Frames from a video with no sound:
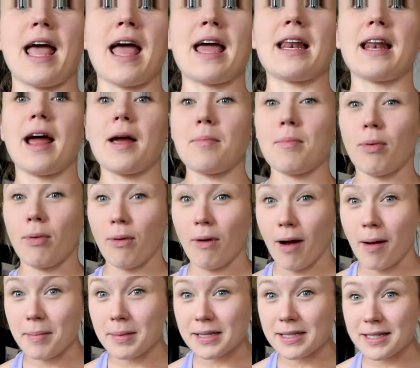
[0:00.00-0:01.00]
And I
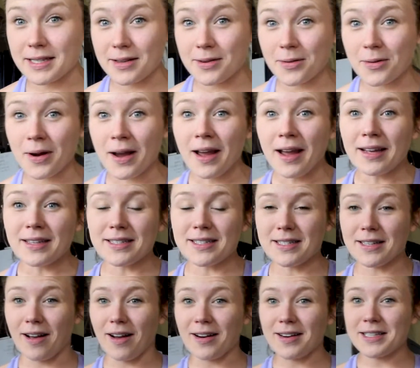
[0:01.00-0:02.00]
promise you, it's
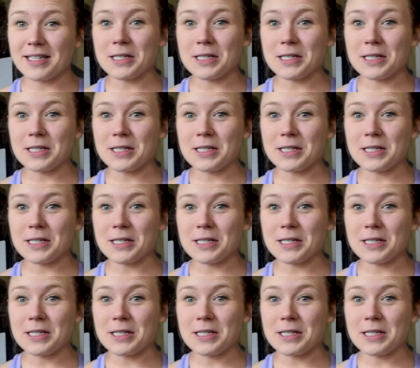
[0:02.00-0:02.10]
not a